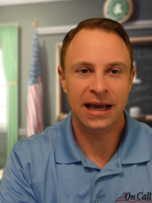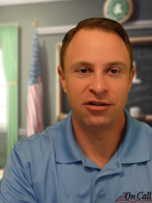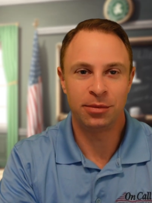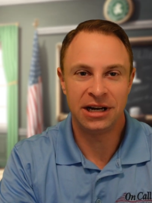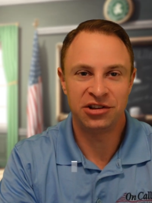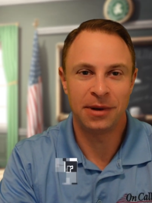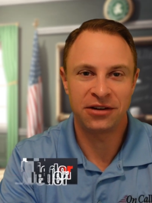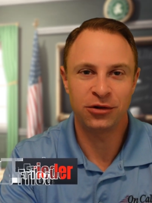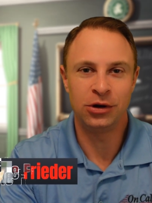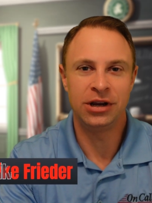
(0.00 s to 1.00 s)
Hey everybody, it's
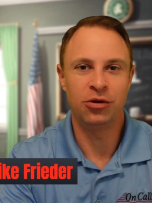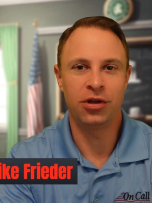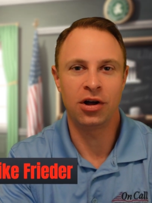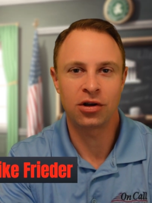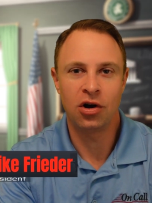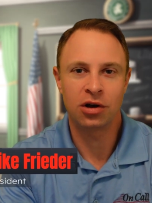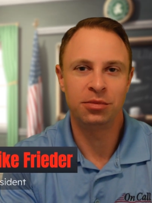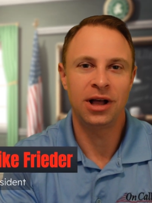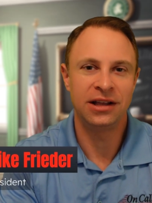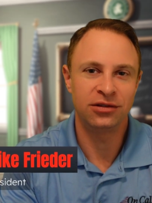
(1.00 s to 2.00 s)
Mike Frieder here with On-Call
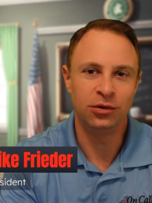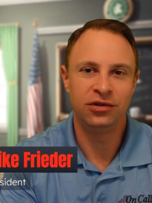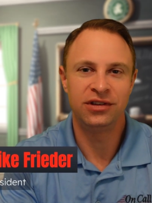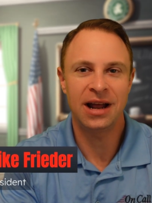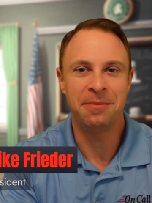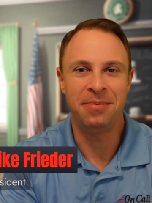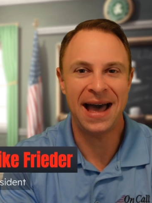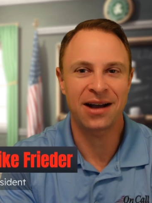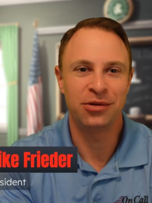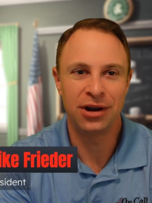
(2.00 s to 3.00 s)
Compliance Solutions, and I'm
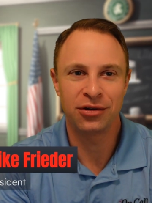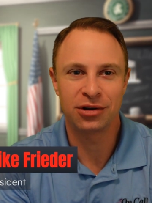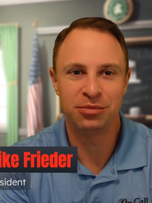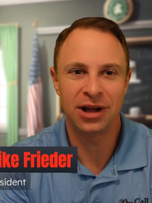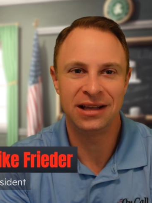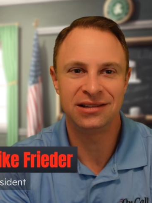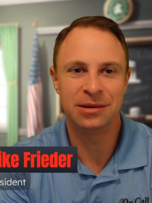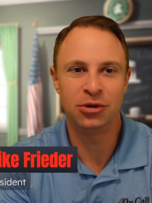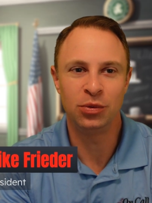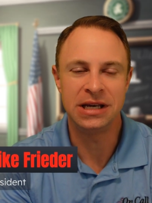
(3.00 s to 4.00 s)
back with another compliance
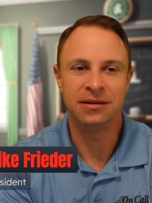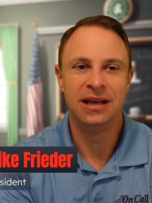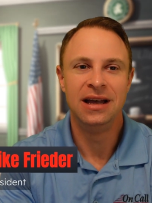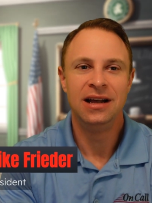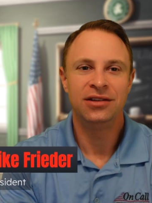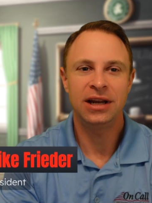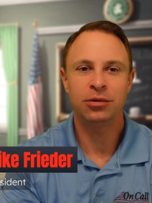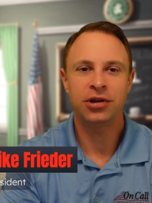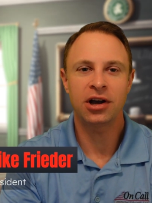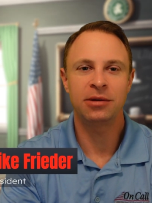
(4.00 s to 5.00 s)
tip of the week. Today
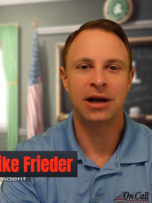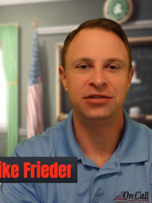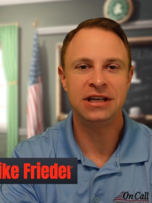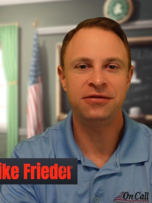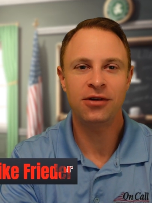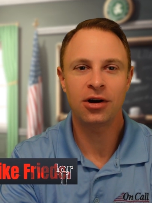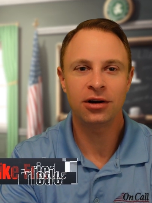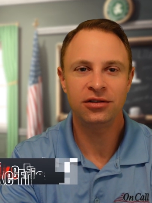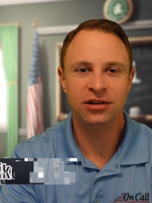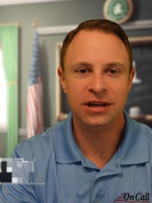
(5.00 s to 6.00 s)
we're talking about
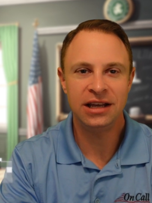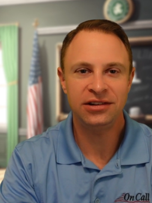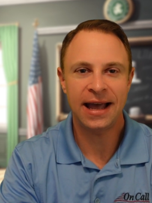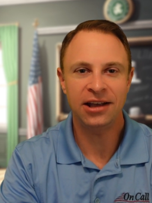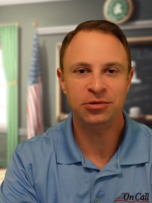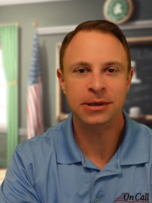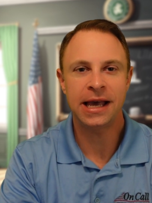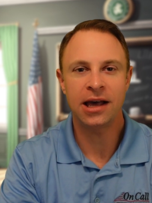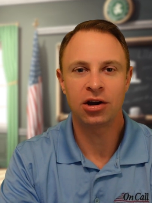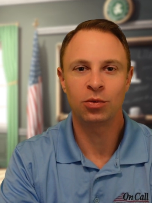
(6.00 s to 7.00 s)
DFARS, NIST
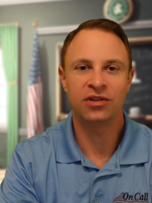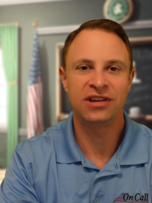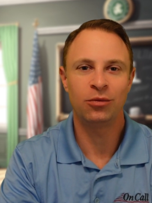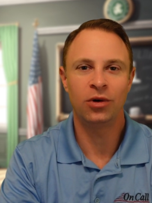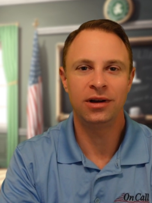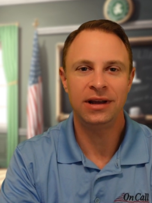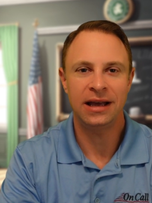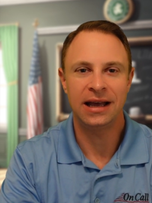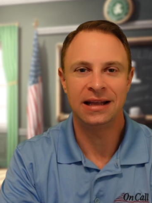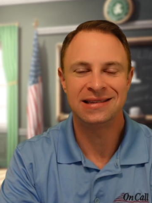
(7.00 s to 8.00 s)
SP 800-171,
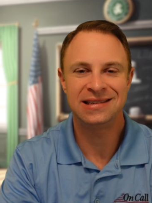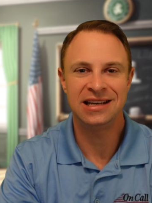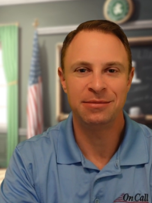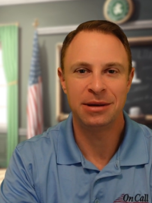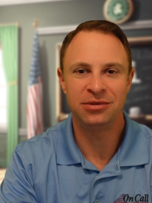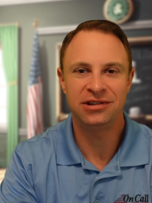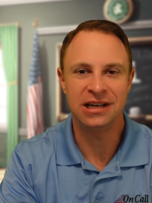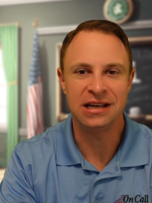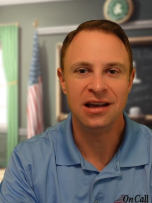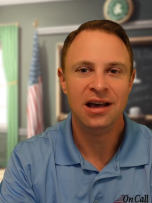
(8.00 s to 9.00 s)
and
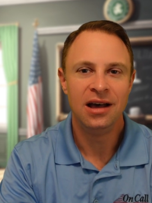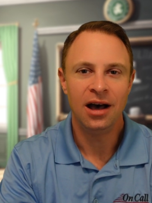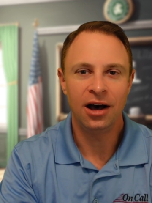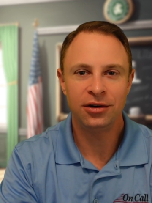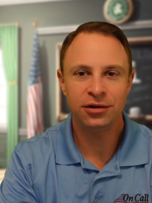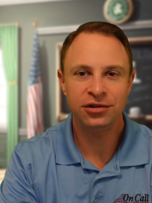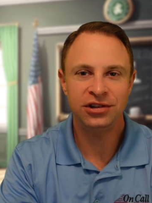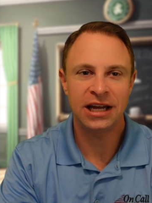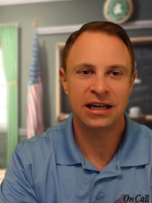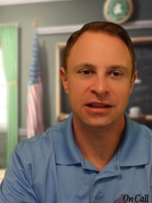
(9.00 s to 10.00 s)
CMMC,
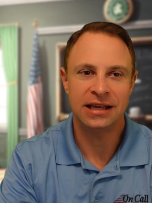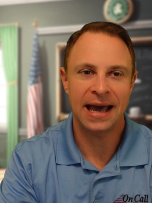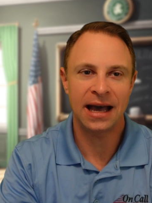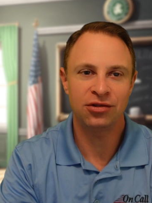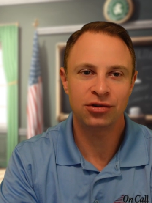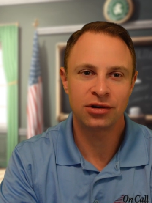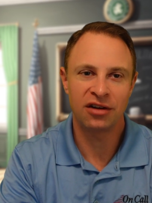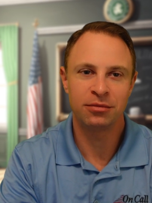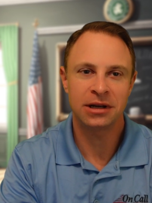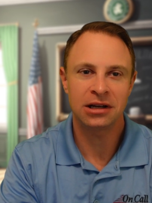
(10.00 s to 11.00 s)
understanding the Azure
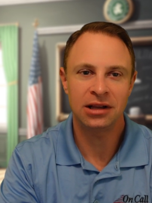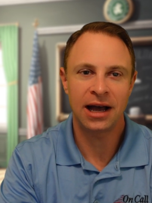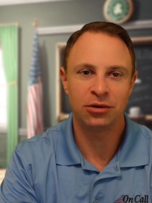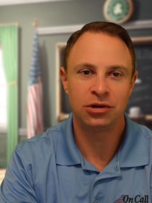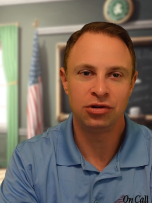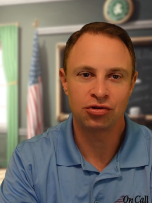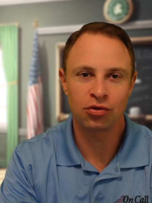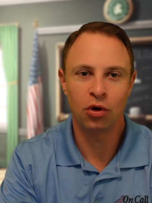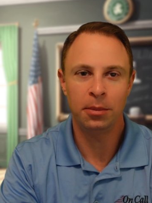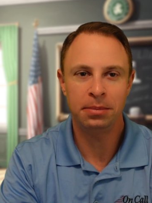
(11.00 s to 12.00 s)
Government Cloud
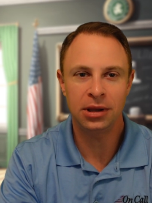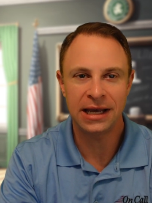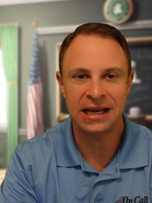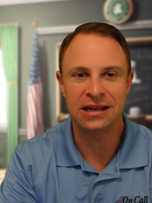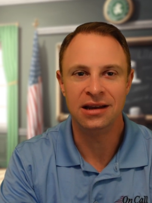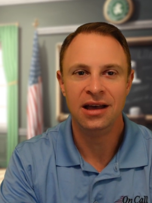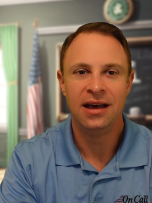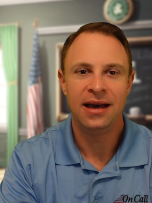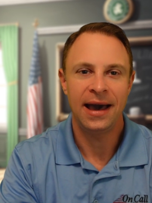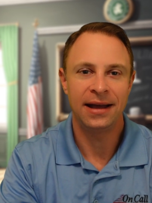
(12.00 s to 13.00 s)
Control Plane
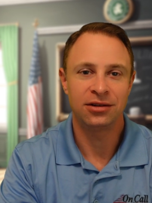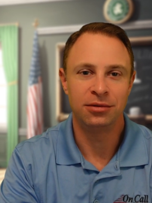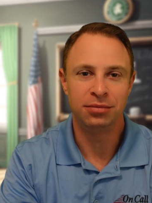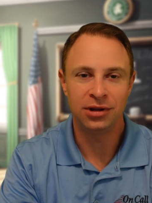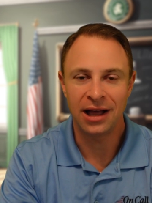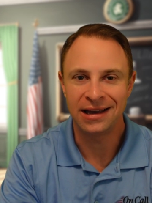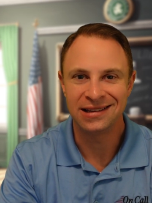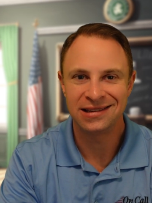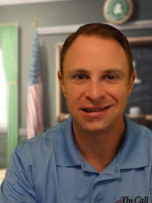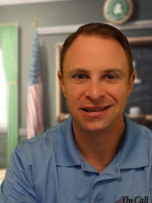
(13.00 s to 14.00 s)
and
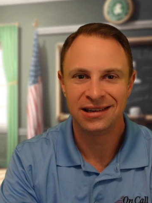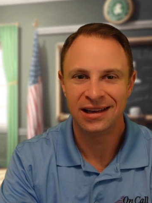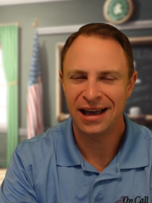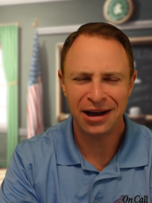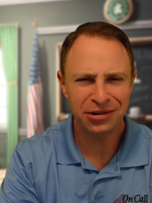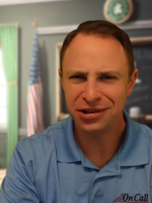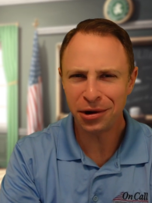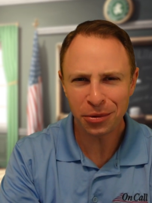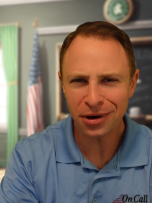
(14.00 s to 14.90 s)
compliance. How does it all